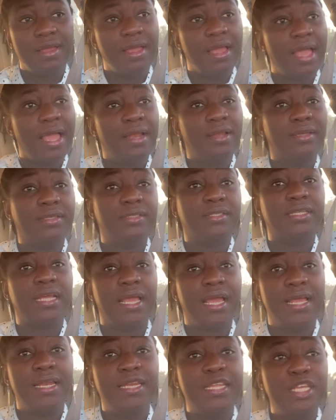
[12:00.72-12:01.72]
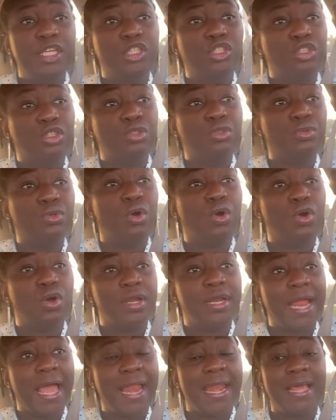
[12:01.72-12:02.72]
and lead you
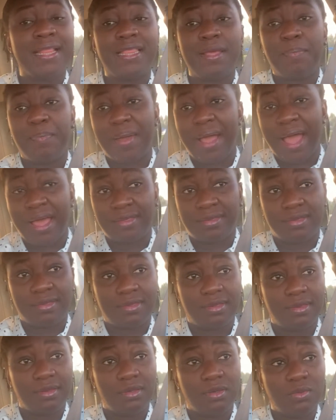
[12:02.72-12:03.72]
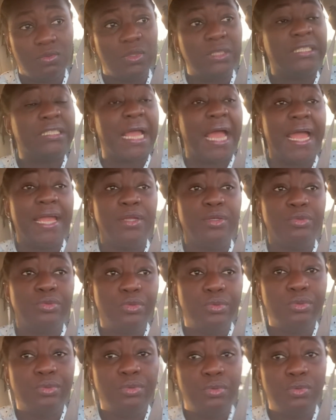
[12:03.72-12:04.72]
on another path, which I
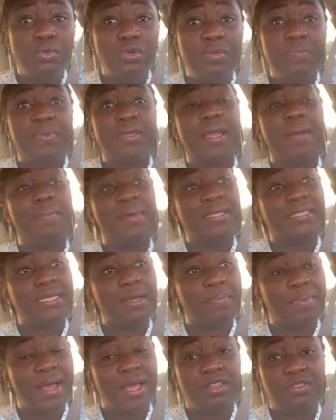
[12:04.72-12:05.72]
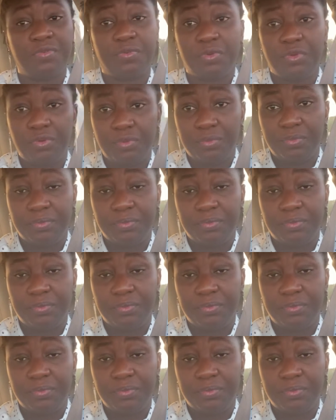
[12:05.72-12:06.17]
know would be a better path for you.